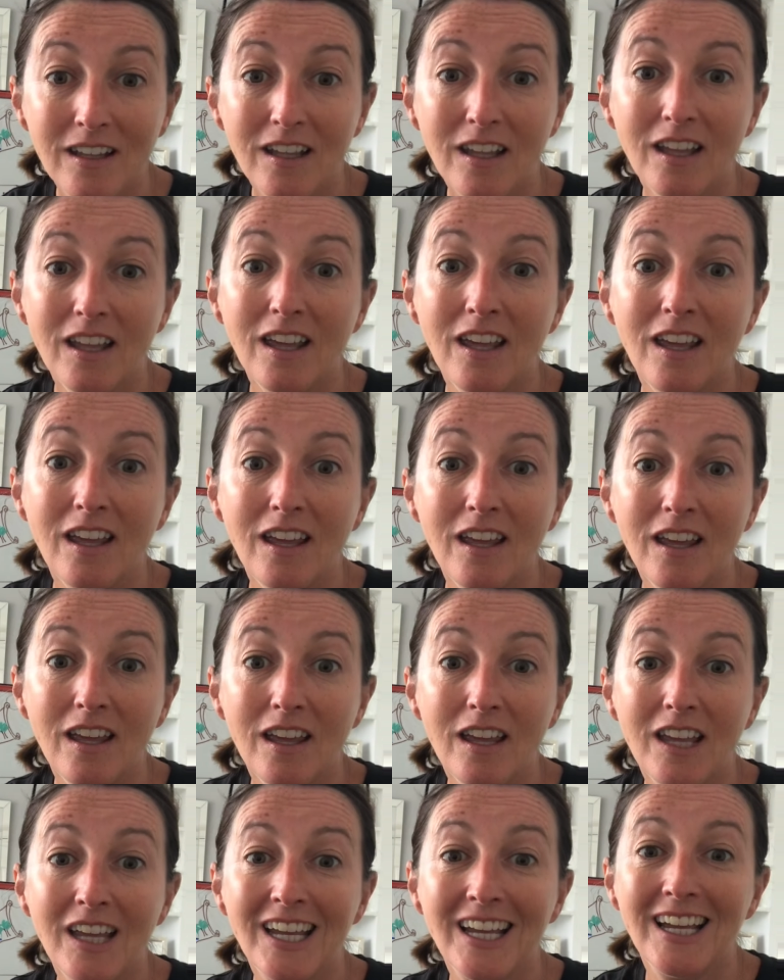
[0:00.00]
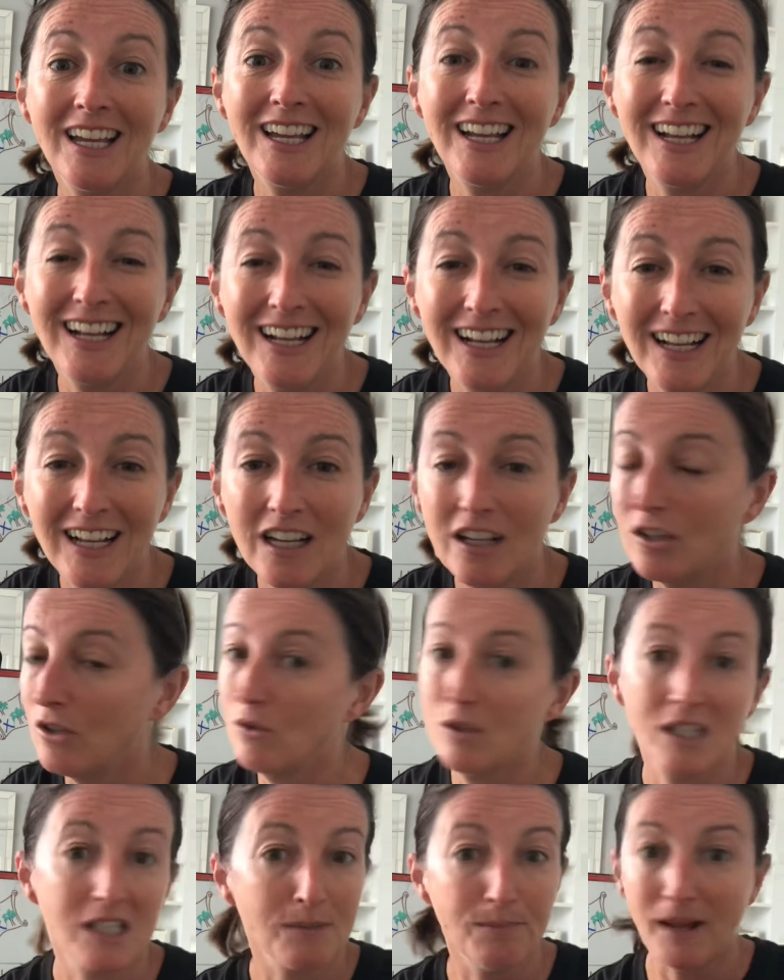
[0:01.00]
it. You
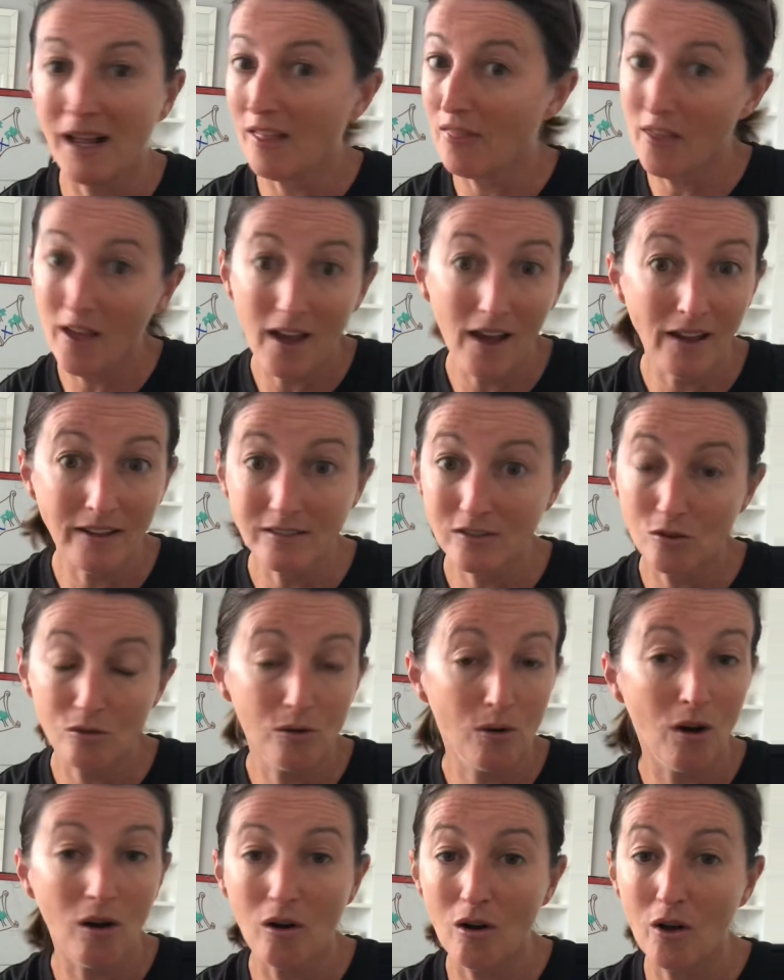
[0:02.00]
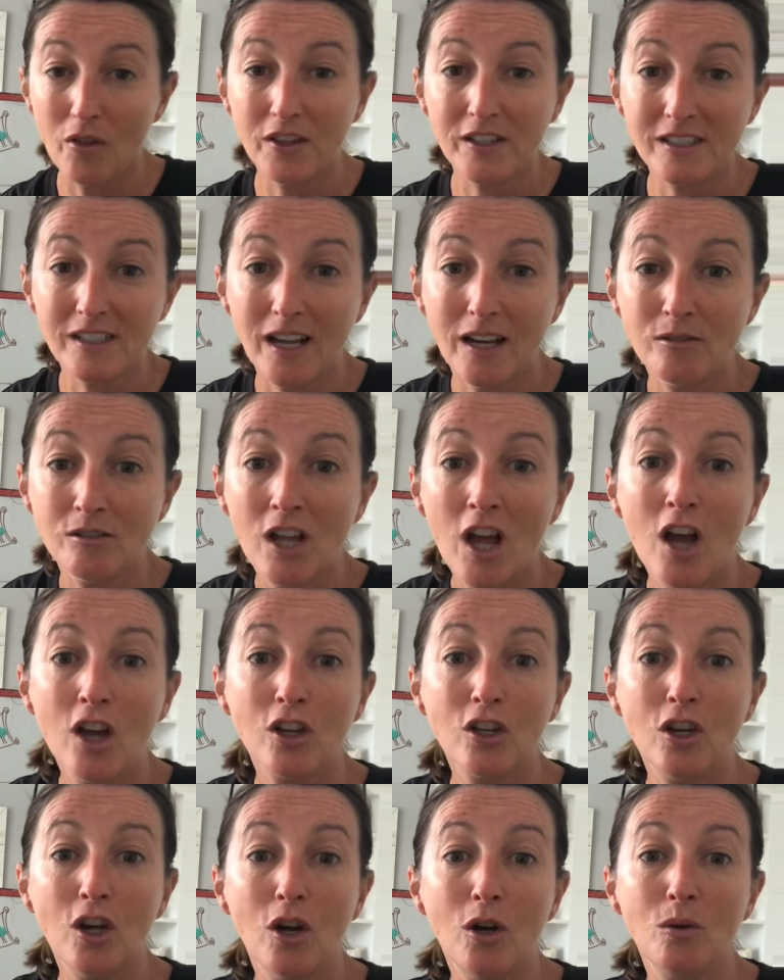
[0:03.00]
can spell that, you know, all the sounds.
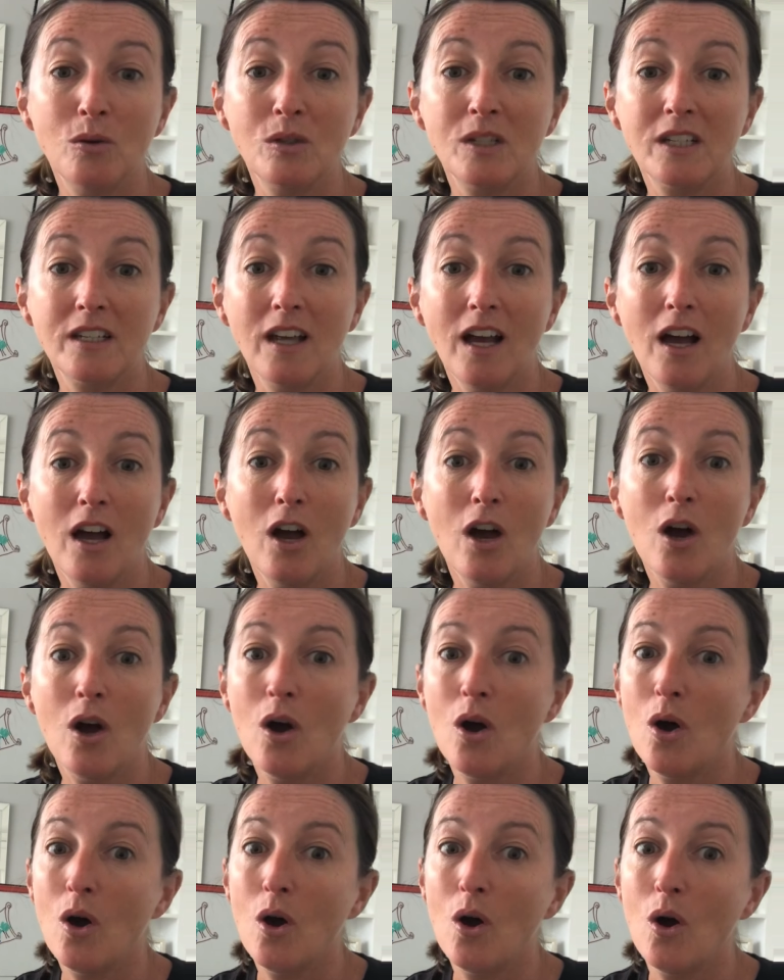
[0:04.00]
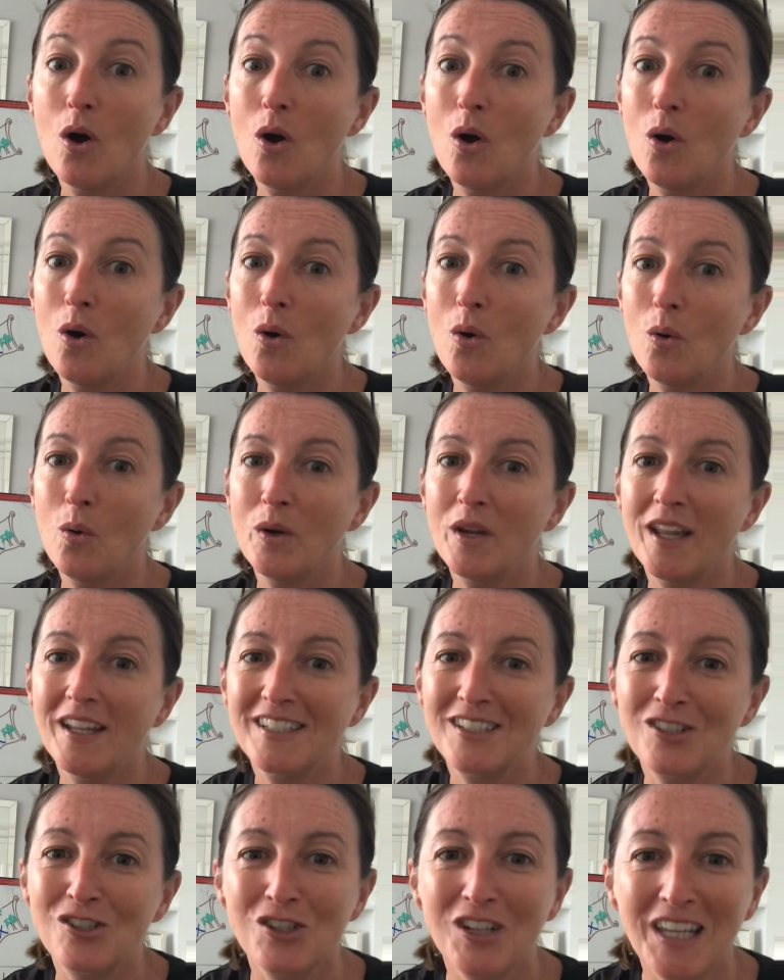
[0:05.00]
Gold, oh, and
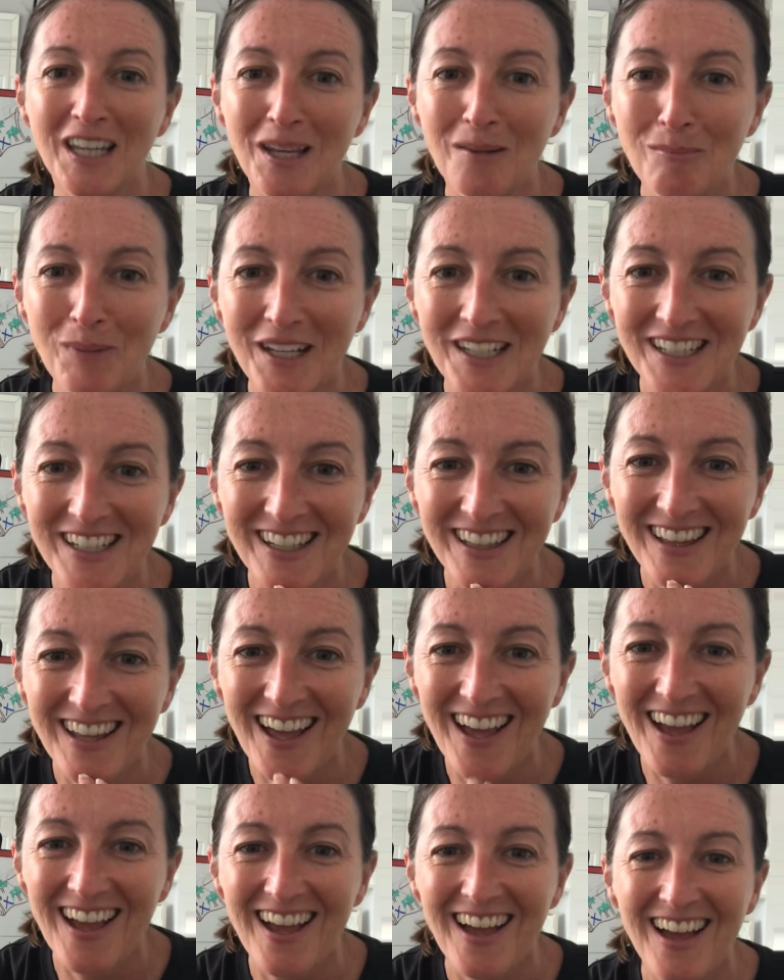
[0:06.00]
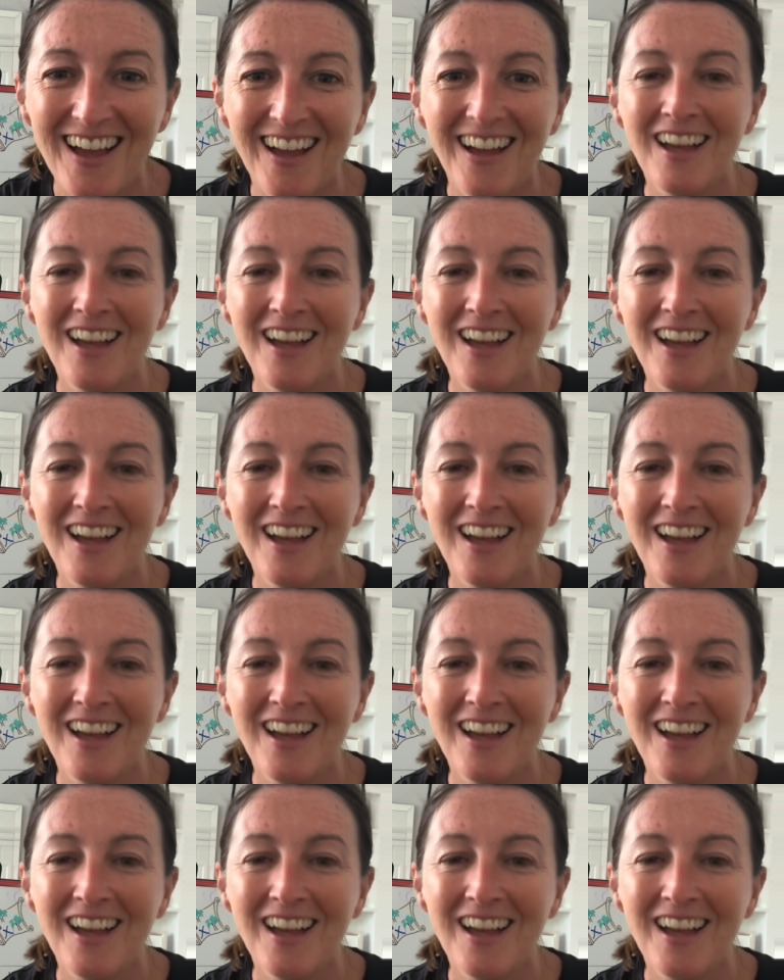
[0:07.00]
there's a tricky bit in there.